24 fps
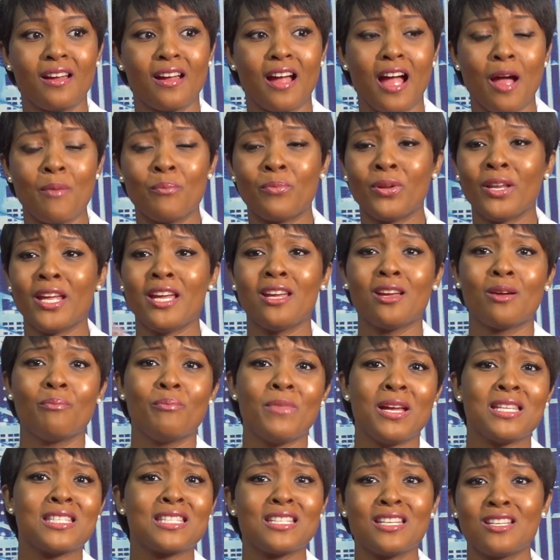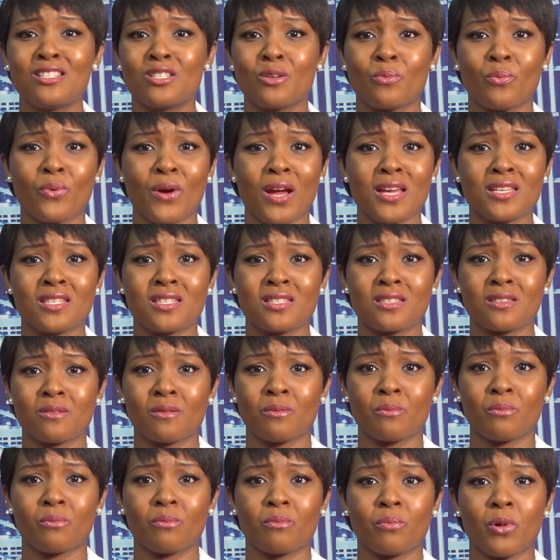I'm playing a mentally depressed
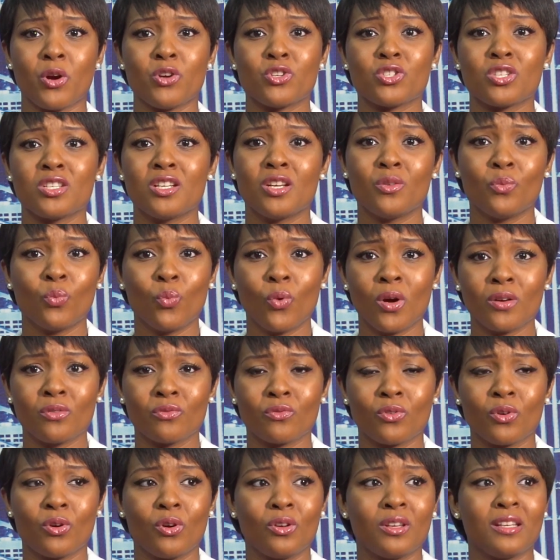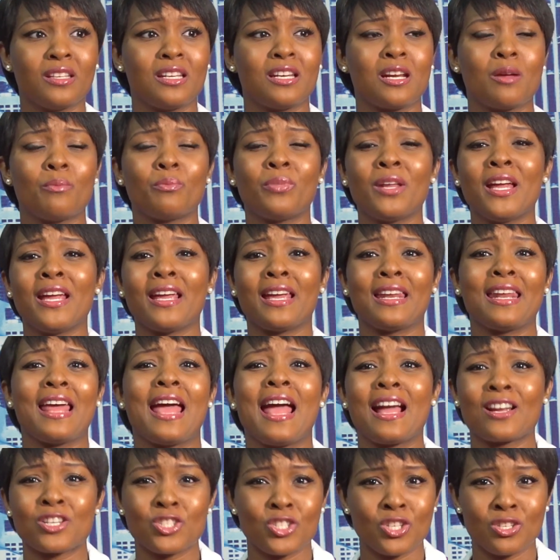person in one role and then I'm playing an
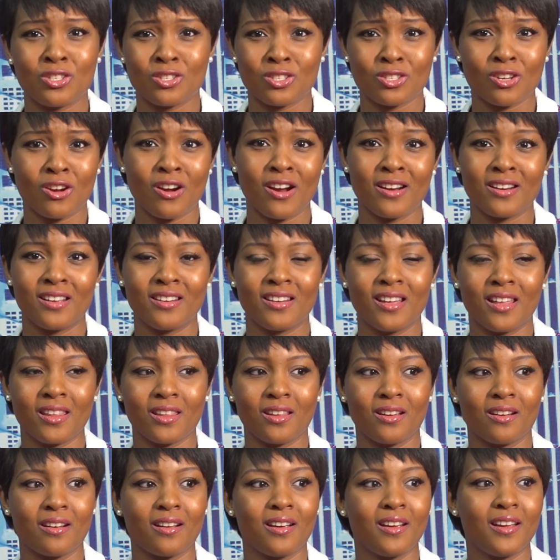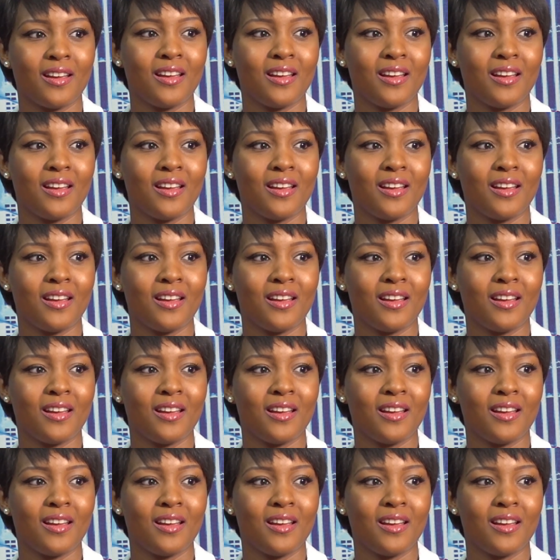action star in another.